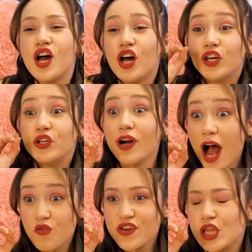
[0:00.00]
That looks
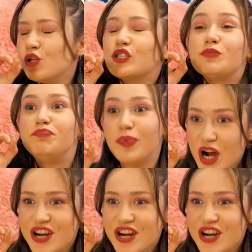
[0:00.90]
perfect!